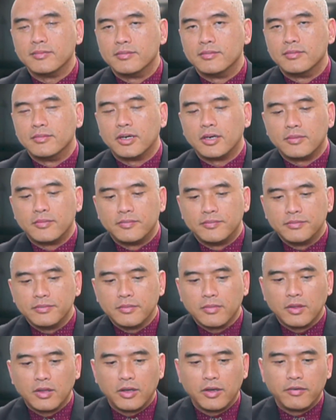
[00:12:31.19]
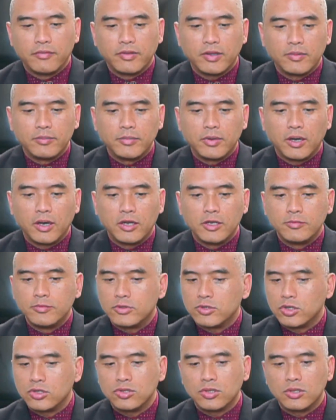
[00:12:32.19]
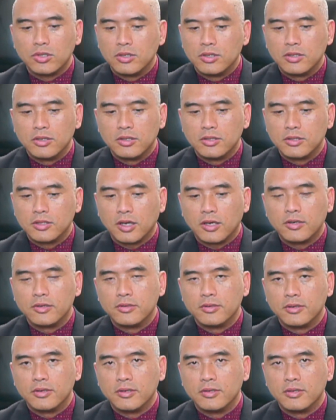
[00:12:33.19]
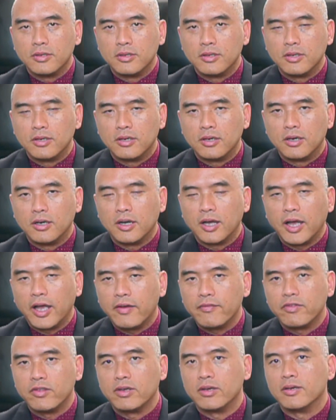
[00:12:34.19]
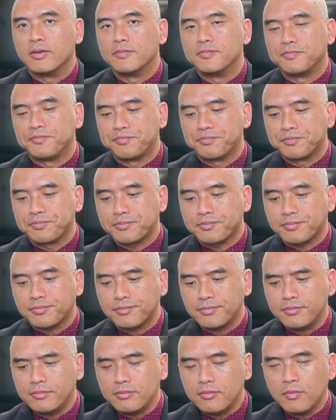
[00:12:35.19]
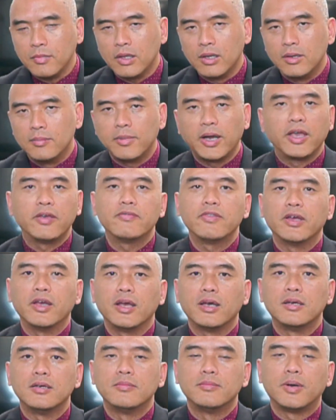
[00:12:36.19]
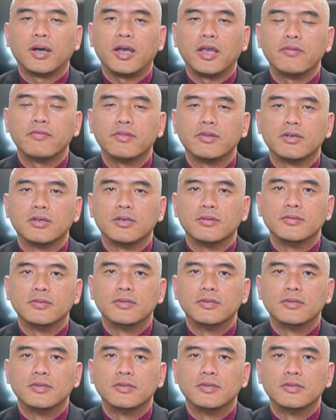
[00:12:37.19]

But if the administration don't have the, but if the